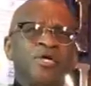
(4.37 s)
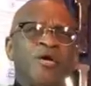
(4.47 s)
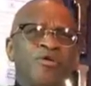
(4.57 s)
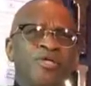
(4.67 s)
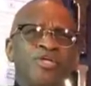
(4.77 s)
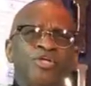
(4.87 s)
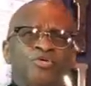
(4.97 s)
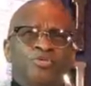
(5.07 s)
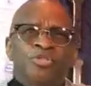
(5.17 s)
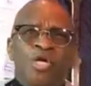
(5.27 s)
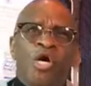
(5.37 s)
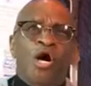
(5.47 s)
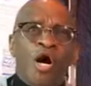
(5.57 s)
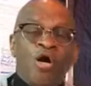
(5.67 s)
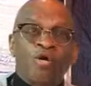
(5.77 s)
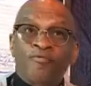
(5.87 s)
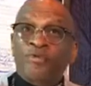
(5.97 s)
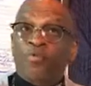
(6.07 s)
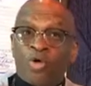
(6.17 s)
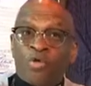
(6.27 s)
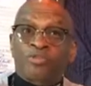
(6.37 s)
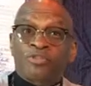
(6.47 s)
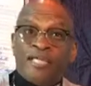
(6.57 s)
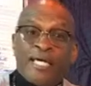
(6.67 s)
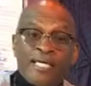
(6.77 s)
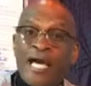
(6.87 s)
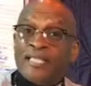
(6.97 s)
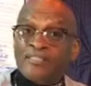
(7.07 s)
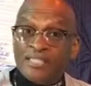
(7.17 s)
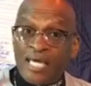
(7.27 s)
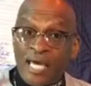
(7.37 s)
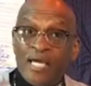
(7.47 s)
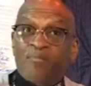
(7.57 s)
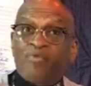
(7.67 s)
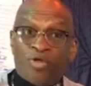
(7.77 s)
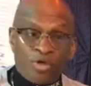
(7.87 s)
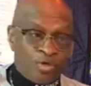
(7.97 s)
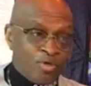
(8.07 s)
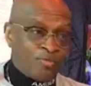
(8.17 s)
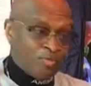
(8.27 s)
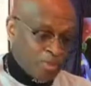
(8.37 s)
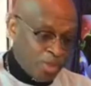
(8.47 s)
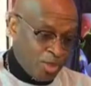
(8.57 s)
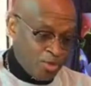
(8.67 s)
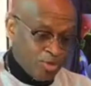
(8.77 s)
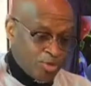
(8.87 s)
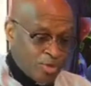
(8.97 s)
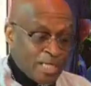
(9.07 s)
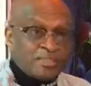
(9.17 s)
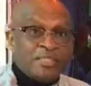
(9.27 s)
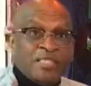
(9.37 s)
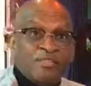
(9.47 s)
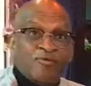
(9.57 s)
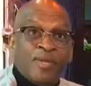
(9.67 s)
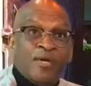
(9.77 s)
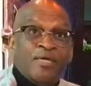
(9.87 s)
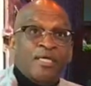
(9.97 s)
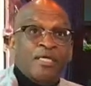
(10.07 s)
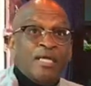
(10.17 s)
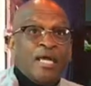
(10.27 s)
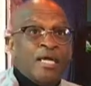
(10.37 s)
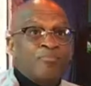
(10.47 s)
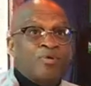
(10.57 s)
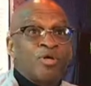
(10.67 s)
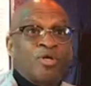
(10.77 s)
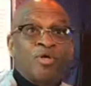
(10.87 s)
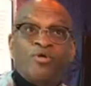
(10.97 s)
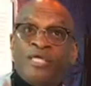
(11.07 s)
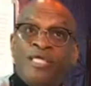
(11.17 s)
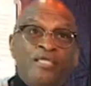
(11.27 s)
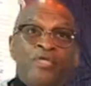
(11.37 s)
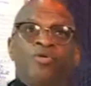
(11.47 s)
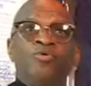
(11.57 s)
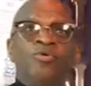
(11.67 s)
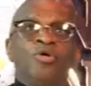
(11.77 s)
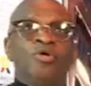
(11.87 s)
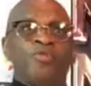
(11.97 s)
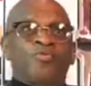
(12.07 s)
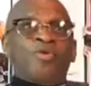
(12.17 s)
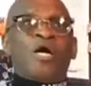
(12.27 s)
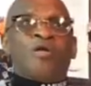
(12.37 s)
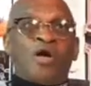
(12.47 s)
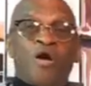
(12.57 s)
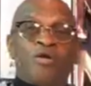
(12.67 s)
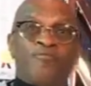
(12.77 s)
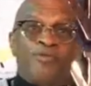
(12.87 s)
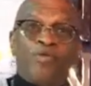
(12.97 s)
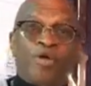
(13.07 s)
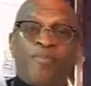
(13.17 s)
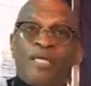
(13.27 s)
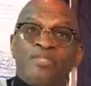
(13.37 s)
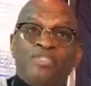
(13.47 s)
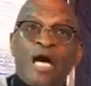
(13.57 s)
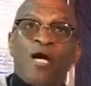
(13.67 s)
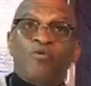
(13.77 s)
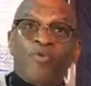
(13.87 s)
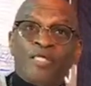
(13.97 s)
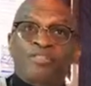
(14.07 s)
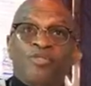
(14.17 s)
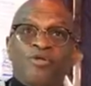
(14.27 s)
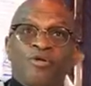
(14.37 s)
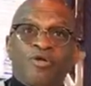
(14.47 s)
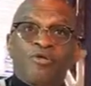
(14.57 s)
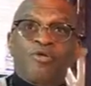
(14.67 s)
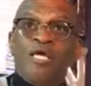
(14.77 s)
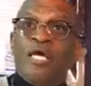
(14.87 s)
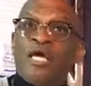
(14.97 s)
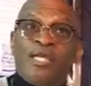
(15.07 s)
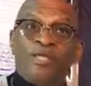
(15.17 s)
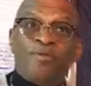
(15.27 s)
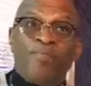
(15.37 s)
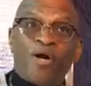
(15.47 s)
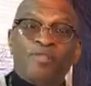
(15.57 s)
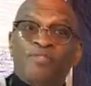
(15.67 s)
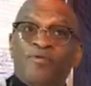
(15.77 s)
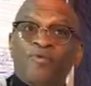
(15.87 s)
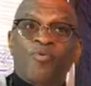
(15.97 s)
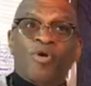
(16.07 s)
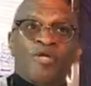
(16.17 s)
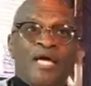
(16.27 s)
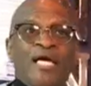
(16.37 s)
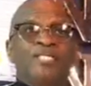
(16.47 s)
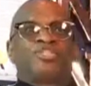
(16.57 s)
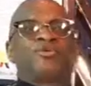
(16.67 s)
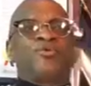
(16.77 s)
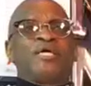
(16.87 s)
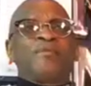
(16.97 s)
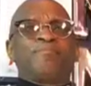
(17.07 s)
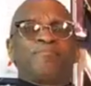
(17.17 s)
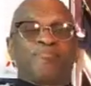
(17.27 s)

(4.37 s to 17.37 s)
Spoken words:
known and used all over the world today as the Amber Alert here in the United States of America, Amber Alert EU throughout all of Europe, and the Child Rescue Alert in other parts of the world. Hey, Cherie.